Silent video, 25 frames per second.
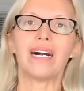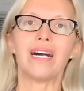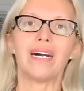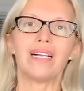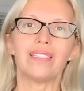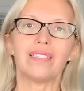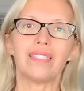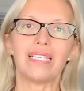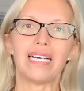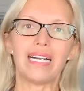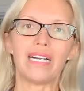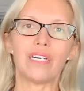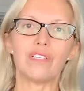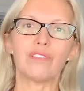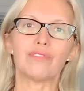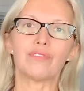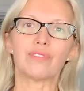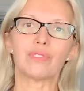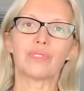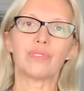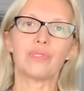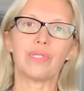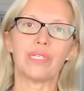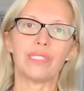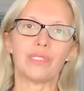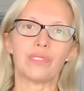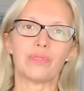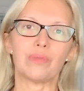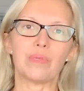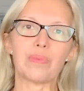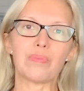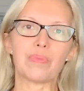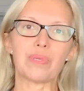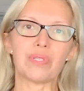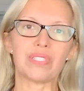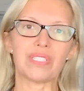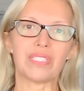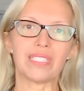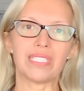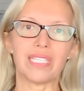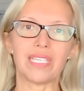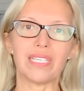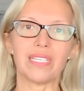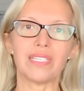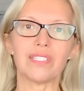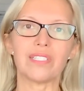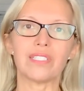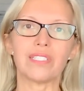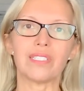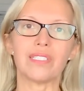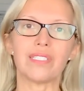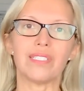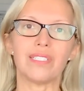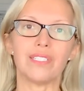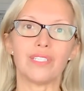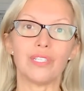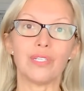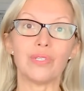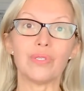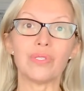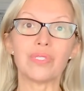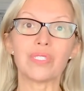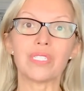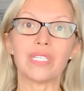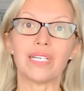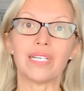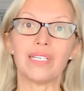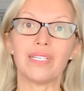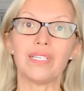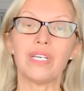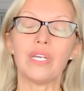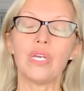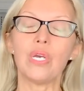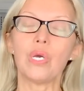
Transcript: allowed for greater representation in yoga,